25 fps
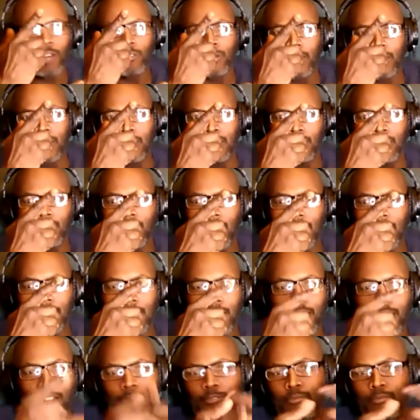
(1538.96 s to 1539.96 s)
it exploded.
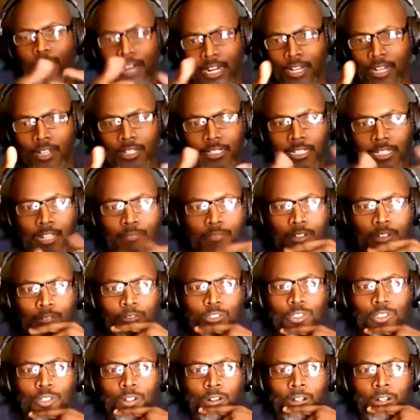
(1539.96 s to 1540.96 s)
And then everybody
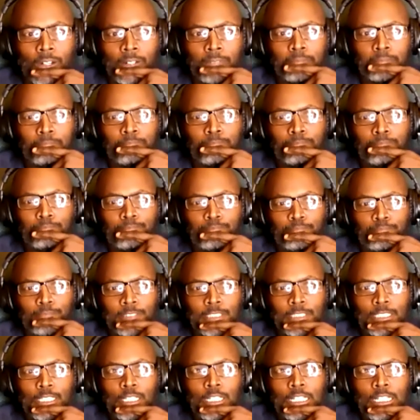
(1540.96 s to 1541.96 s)
looked at me and was going,
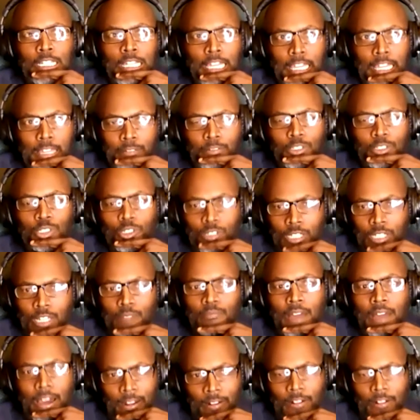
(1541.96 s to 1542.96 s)
it
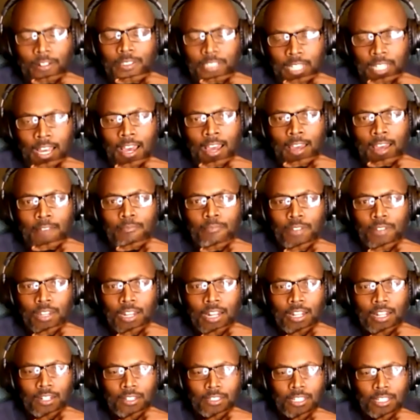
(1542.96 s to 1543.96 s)
was only a matter of
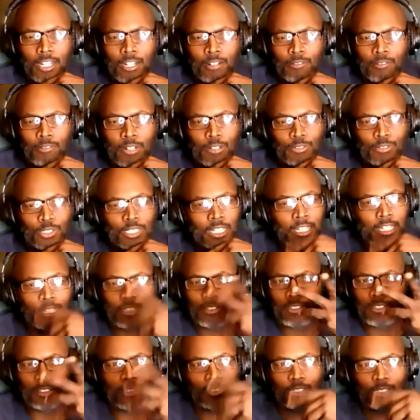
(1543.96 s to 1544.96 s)
time. And I looked at her and I
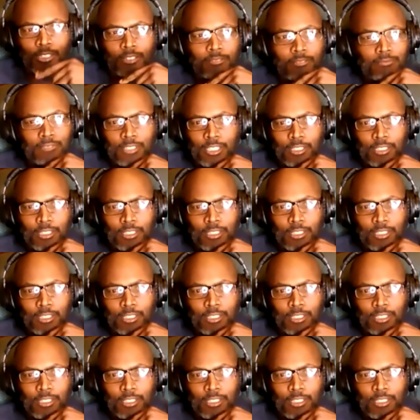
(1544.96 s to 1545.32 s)
was like,